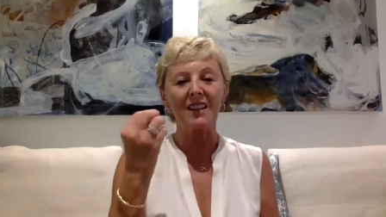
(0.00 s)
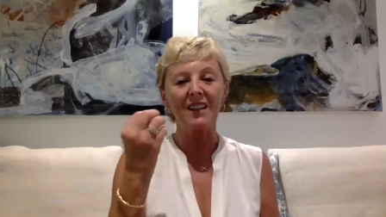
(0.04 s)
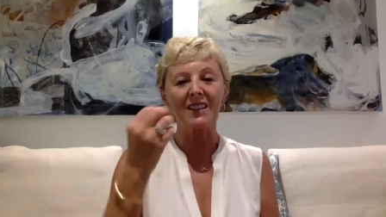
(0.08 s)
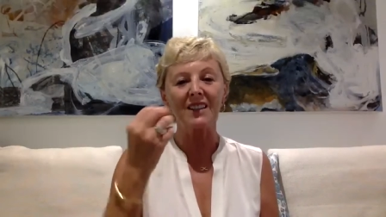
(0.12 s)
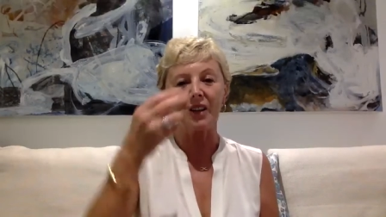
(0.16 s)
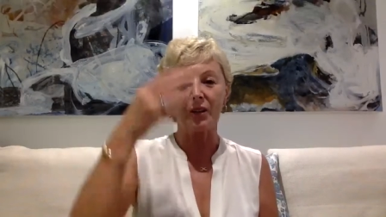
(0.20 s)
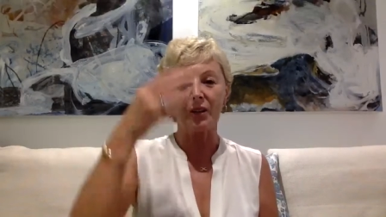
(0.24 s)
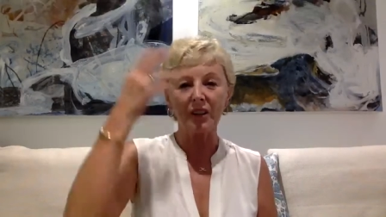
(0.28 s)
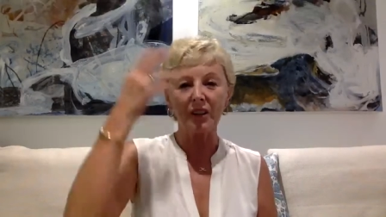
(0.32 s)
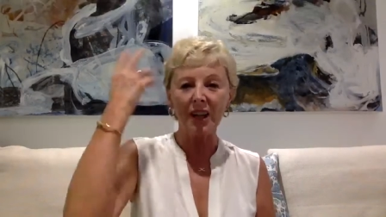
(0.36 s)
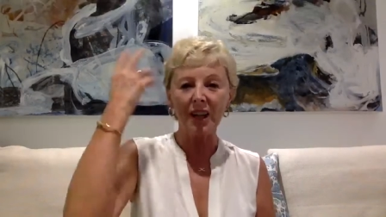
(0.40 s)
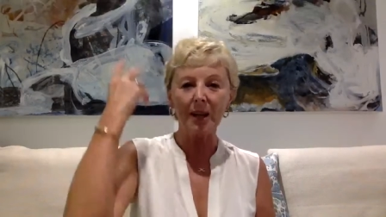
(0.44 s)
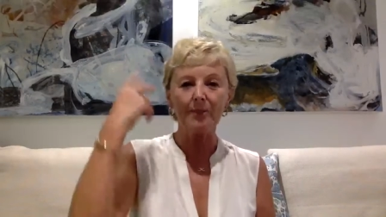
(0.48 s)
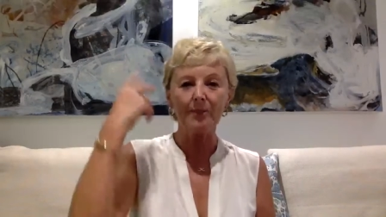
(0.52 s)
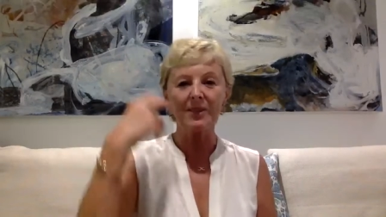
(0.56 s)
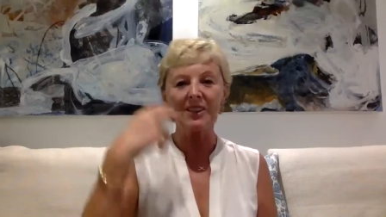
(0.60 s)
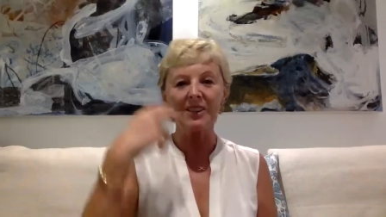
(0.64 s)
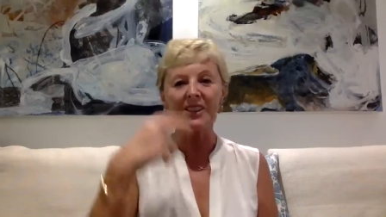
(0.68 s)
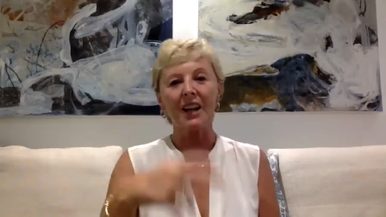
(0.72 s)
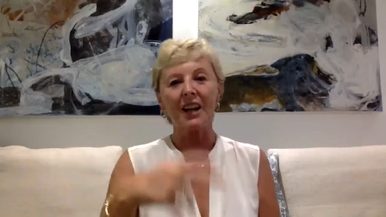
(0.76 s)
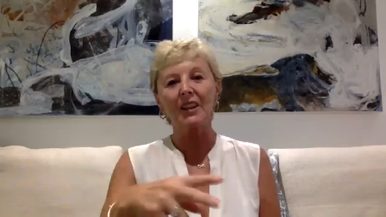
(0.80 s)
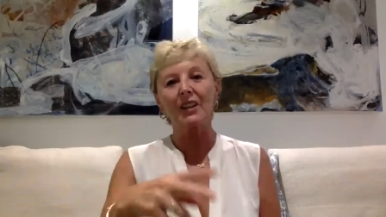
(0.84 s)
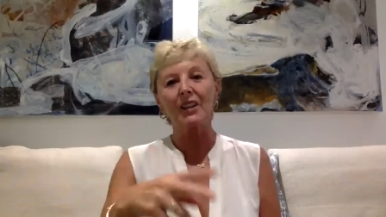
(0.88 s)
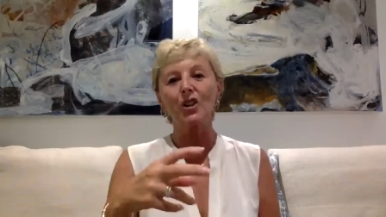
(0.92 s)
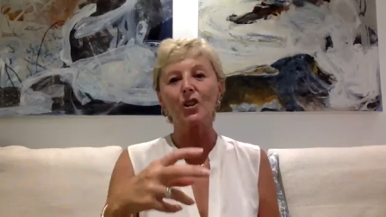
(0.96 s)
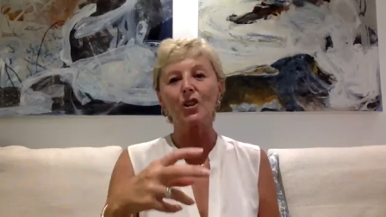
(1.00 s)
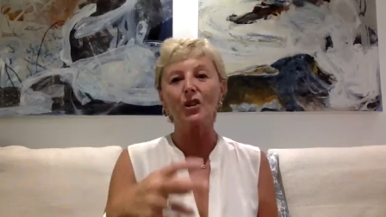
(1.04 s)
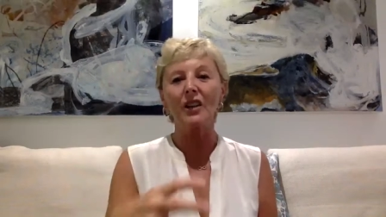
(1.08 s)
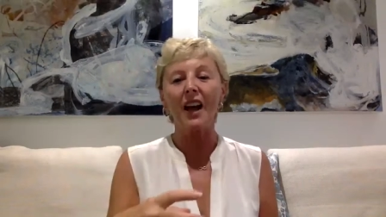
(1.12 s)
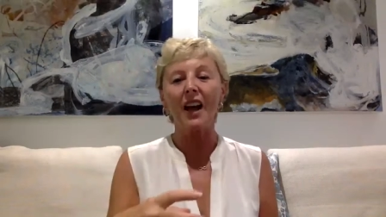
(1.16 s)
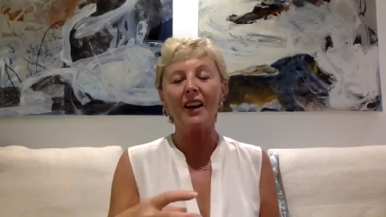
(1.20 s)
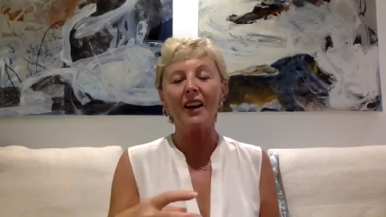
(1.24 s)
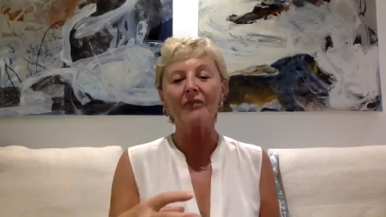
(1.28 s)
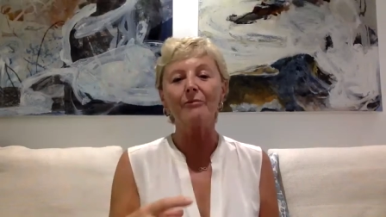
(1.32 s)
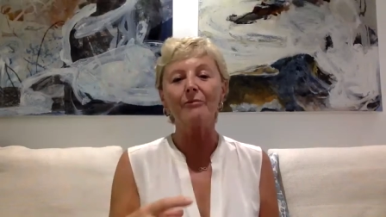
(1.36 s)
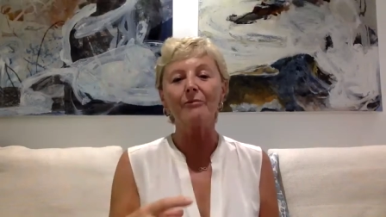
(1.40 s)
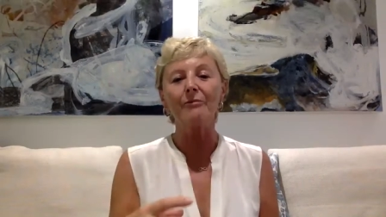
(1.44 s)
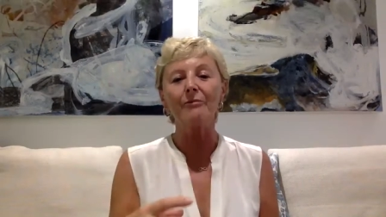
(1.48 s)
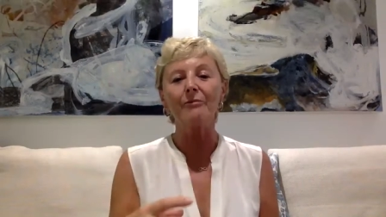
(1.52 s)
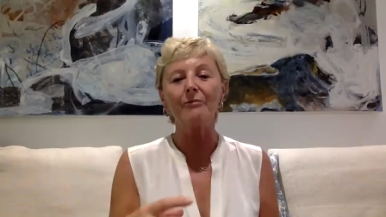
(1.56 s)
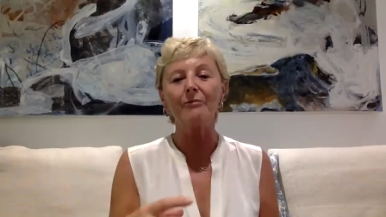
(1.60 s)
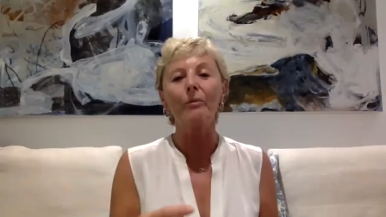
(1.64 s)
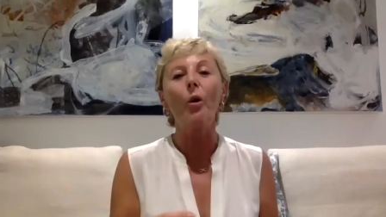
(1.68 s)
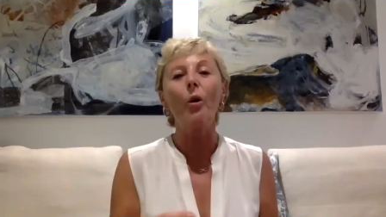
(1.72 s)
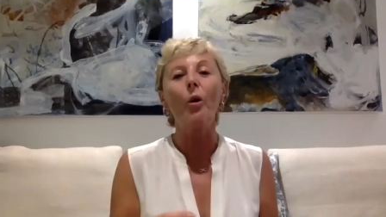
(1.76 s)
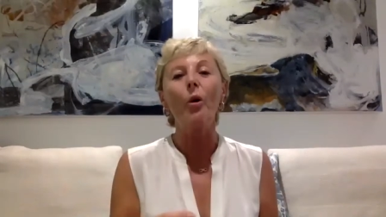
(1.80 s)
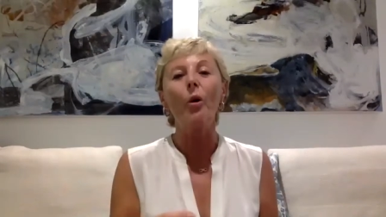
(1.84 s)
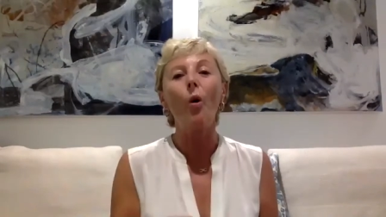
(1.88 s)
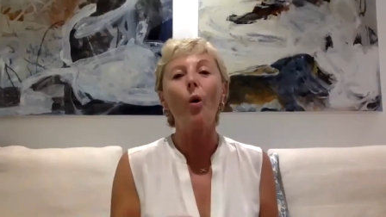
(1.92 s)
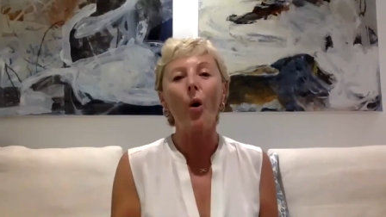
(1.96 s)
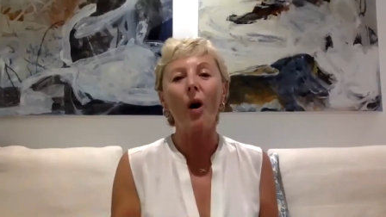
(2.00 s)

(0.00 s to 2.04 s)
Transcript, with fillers: so it keeps telling you to have more.